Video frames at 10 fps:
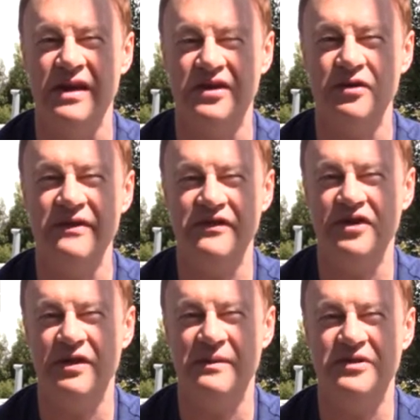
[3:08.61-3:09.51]
They'll even
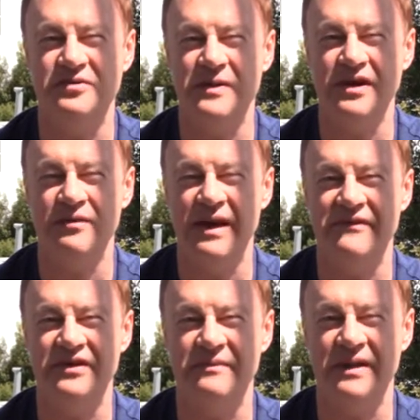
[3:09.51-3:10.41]
know how much money you have
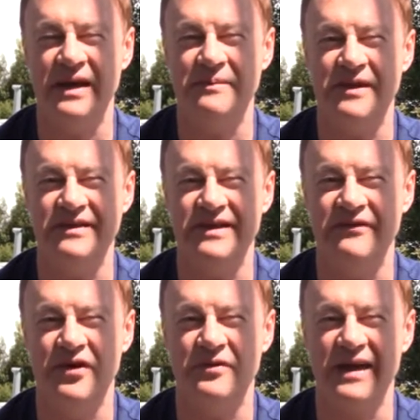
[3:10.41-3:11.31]
in the bank because they've
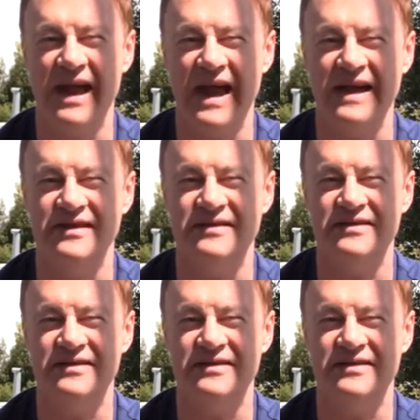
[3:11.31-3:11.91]
already hacked it.